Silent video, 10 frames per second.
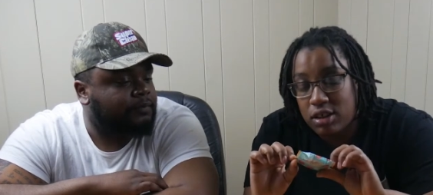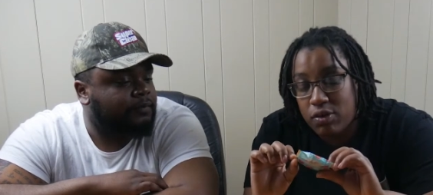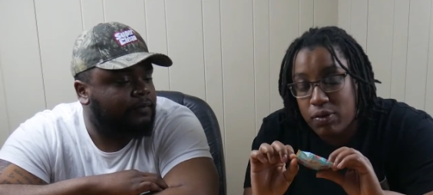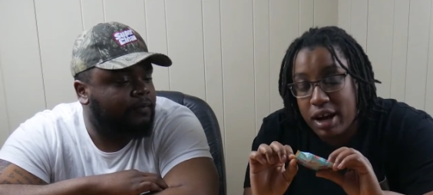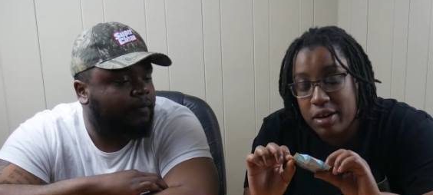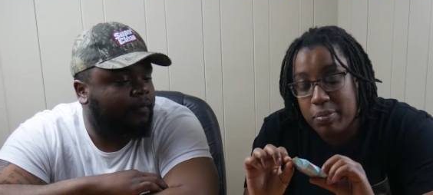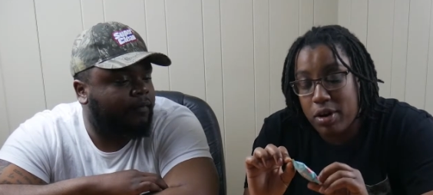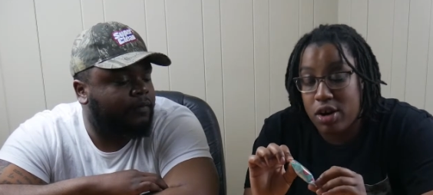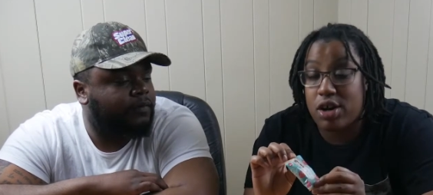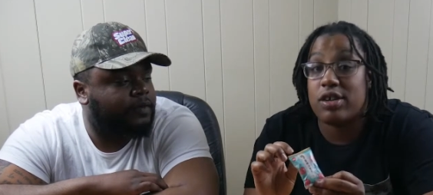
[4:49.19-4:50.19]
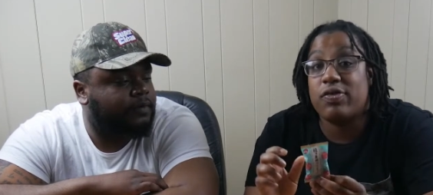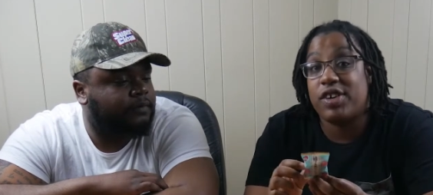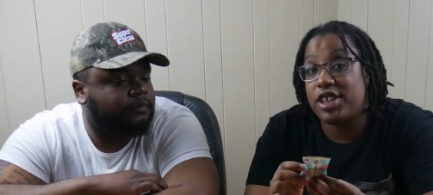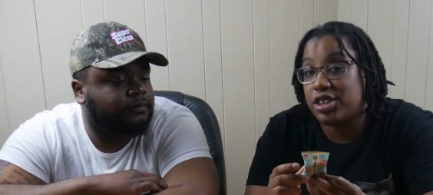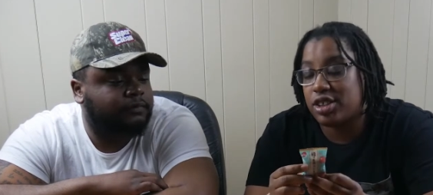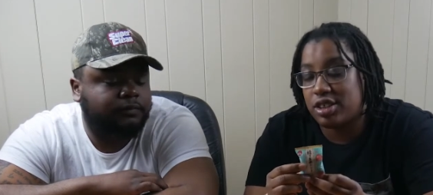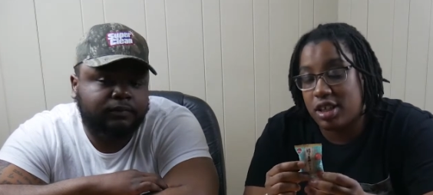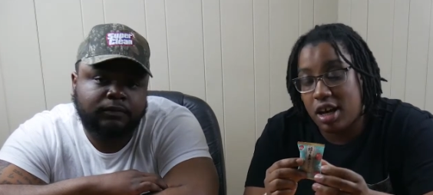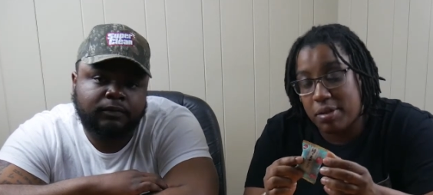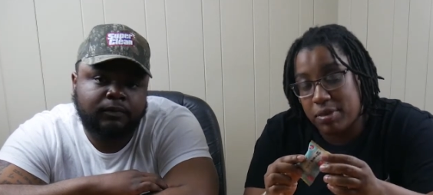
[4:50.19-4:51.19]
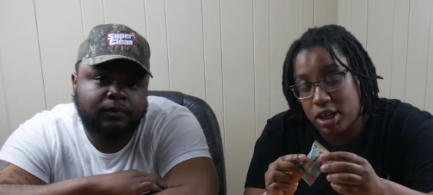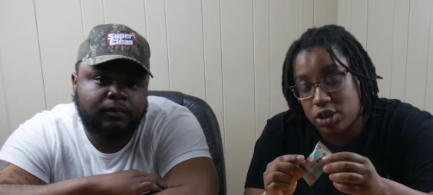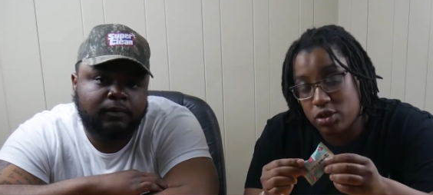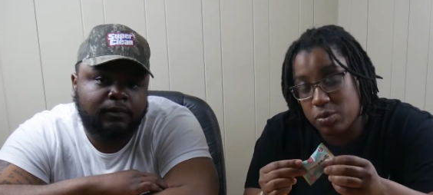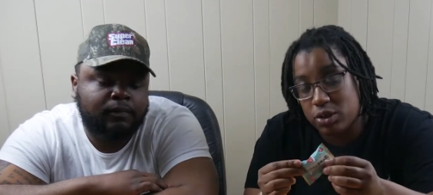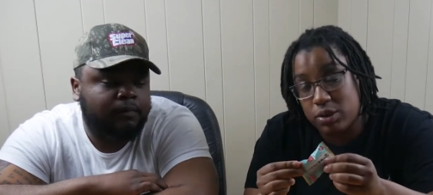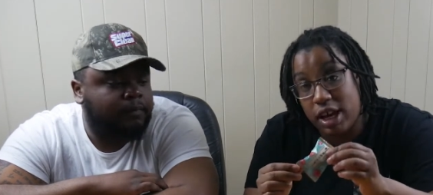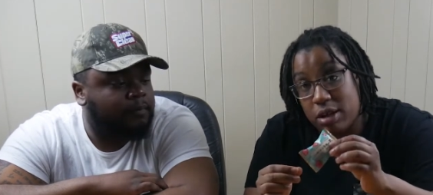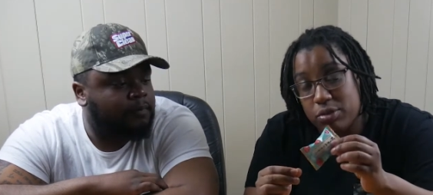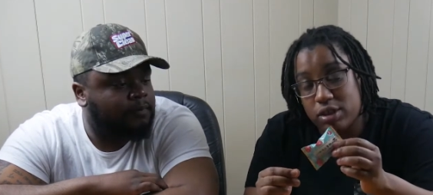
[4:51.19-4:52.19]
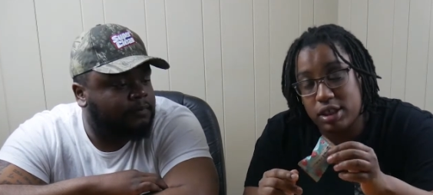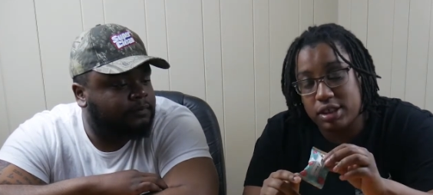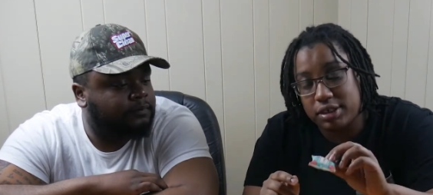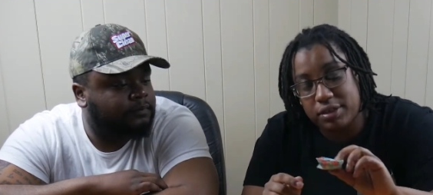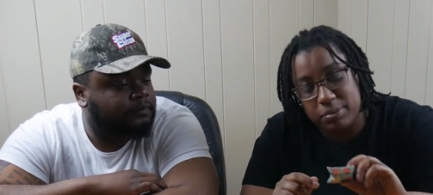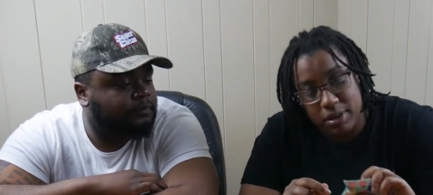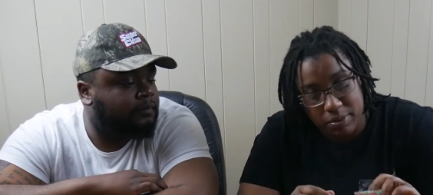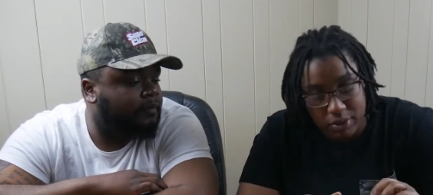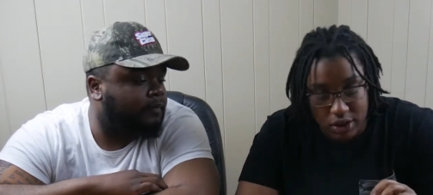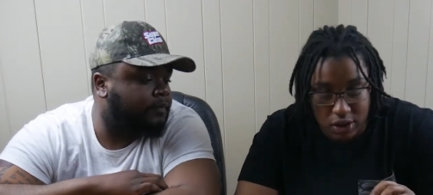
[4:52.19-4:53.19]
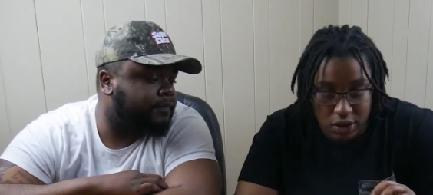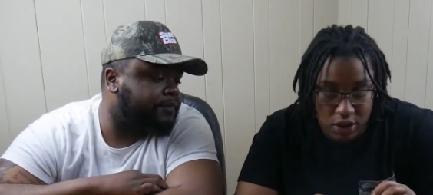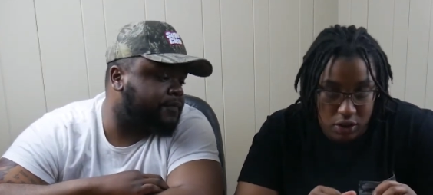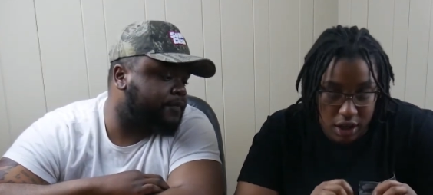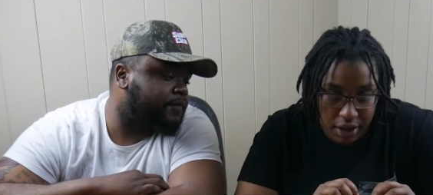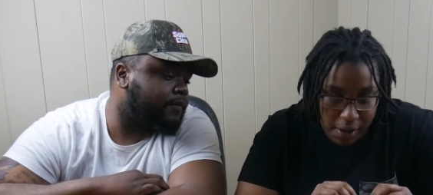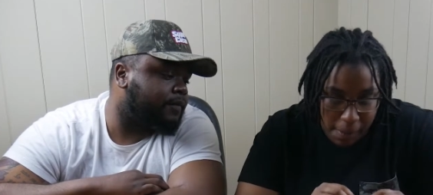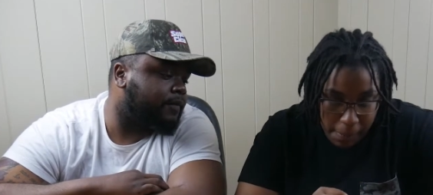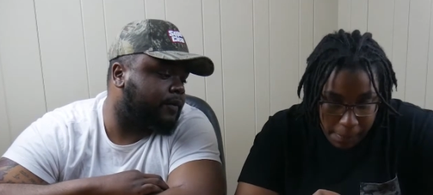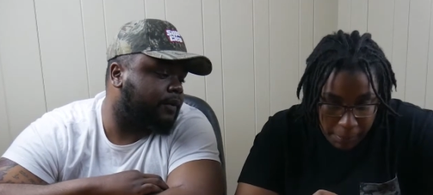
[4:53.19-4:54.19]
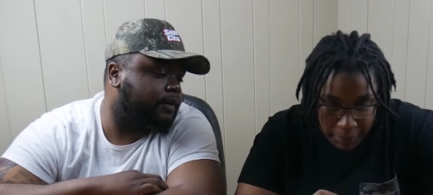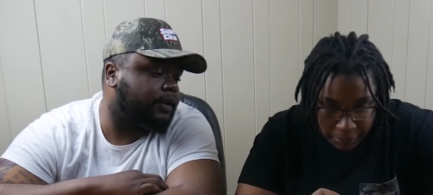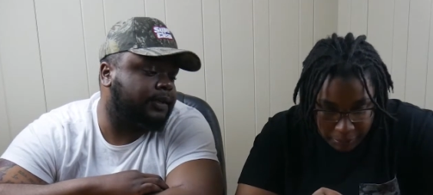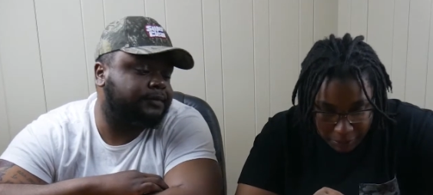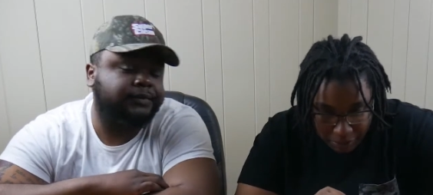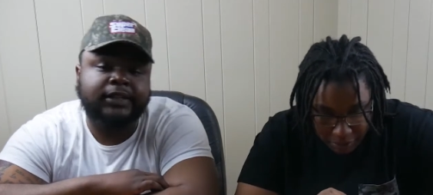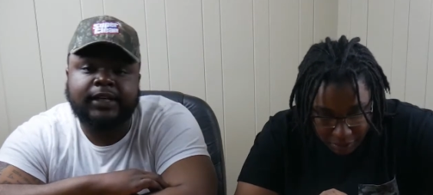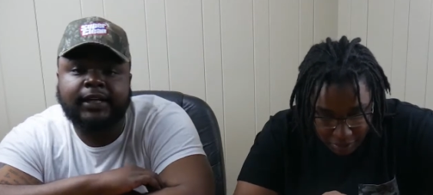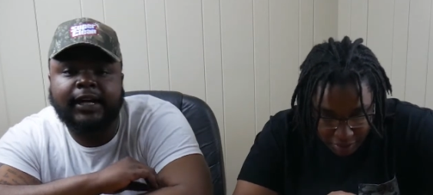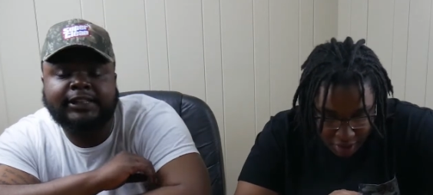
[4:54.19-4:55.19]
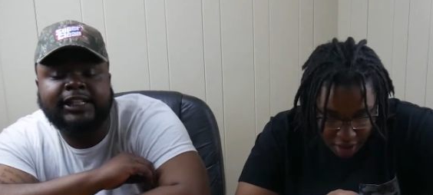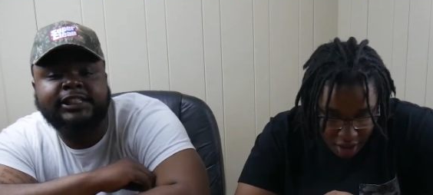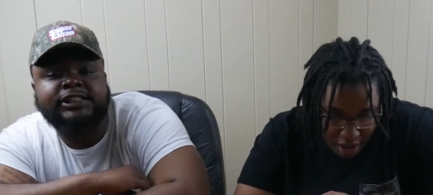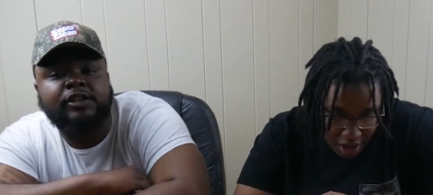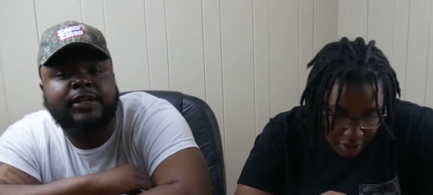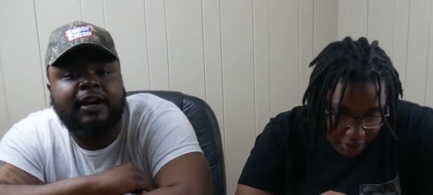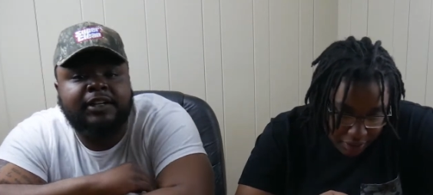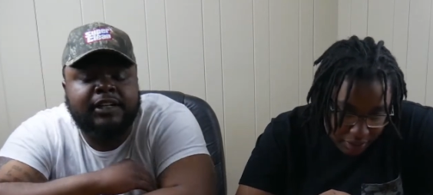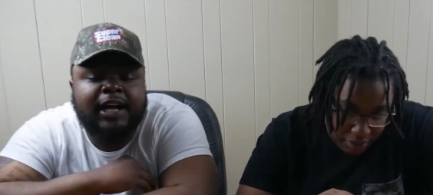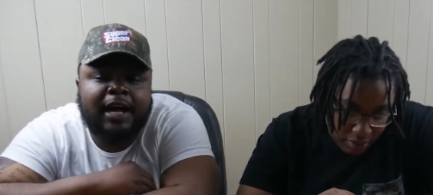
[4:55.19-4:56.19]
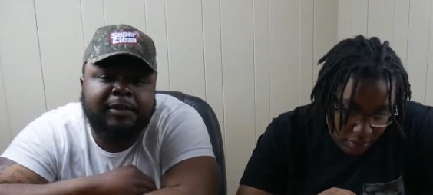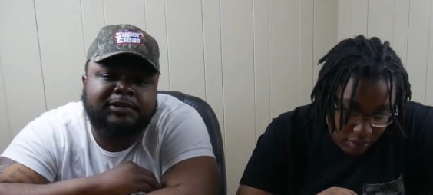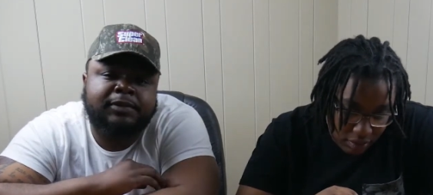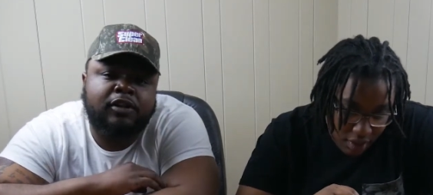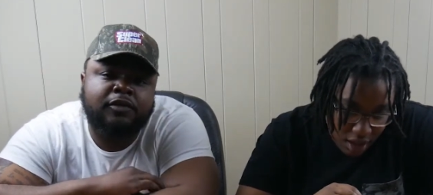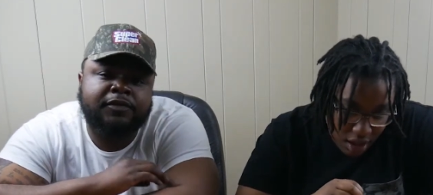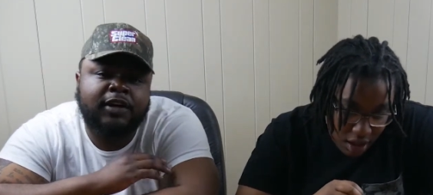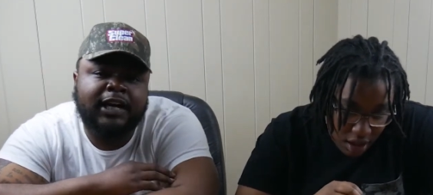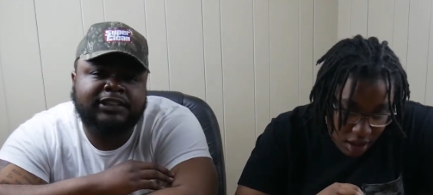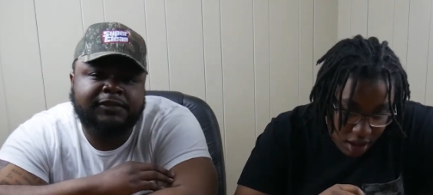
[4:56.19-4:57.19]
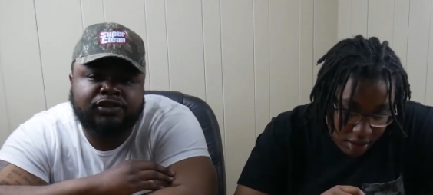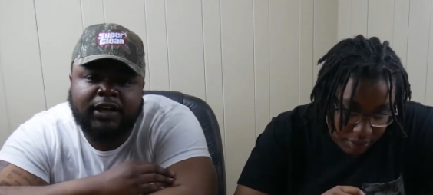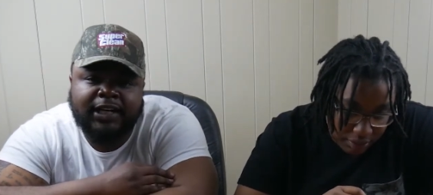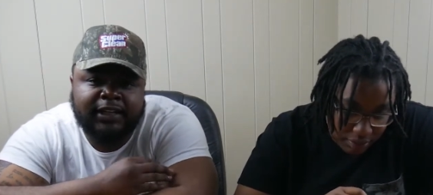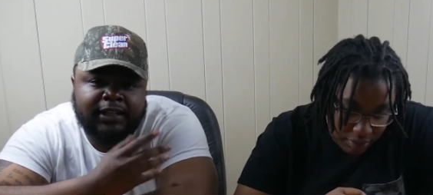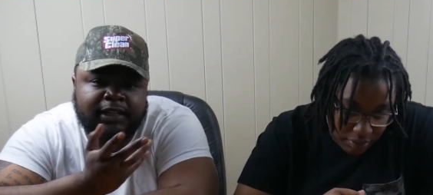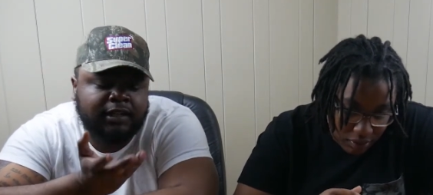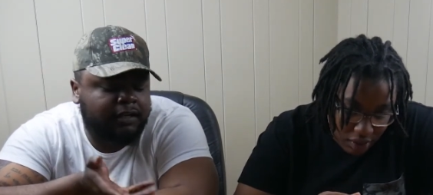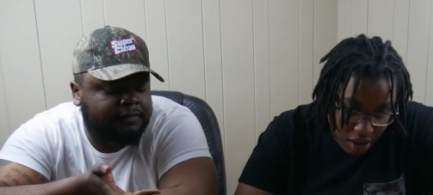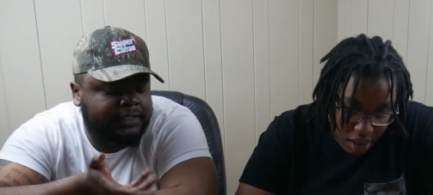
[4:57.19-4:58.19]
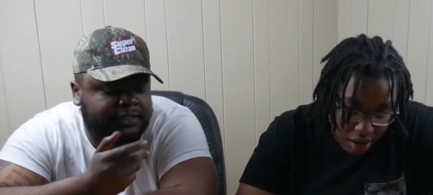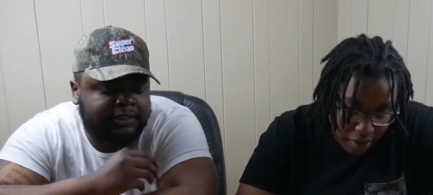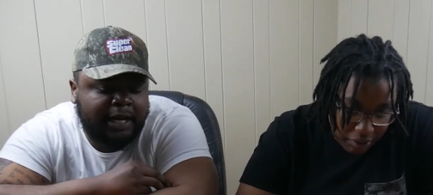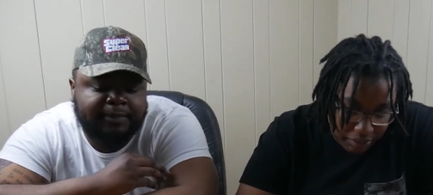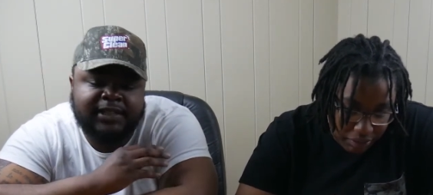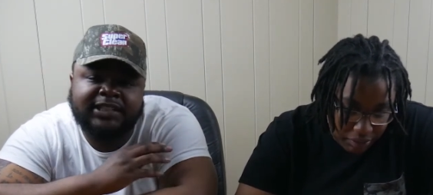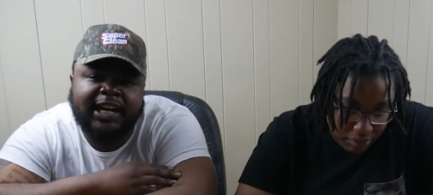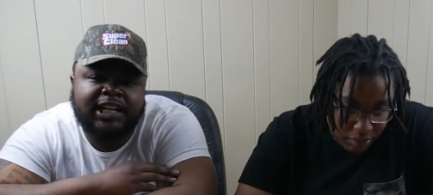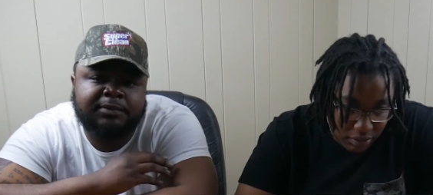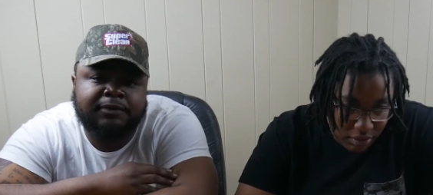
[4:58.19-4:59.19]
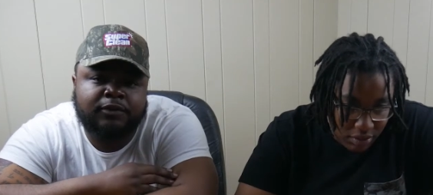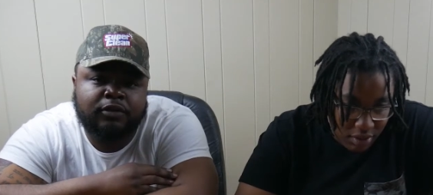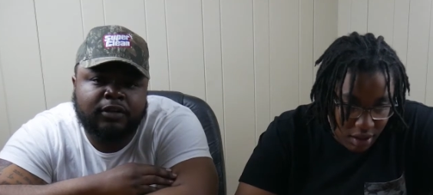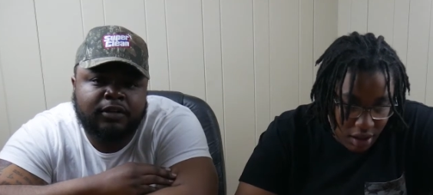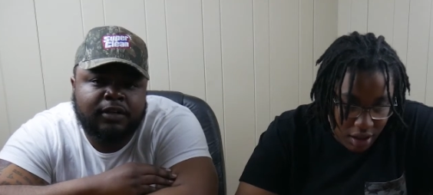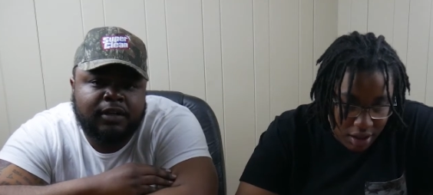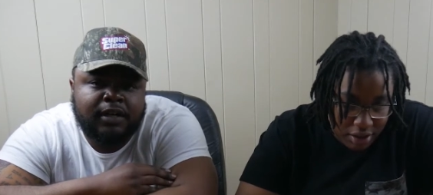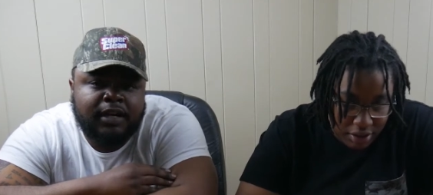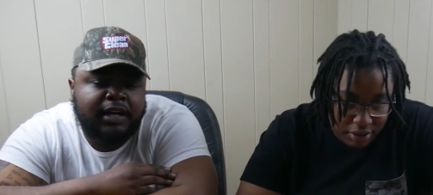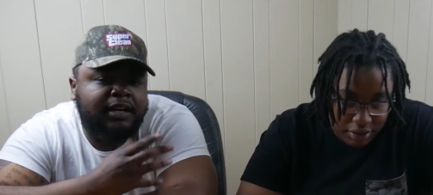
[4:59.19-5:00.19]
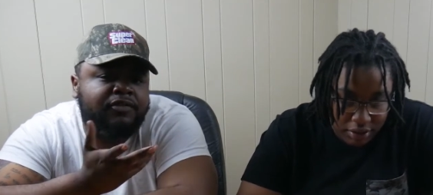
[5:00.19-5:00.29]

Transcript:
Speaker 1: red bird fish. I'm not sure which animal it is, but we are gonna try it.
Speaker 2: Yeah. And guys, let us know down in the comments below if you guys ever tried any of these Japanese candies before. And if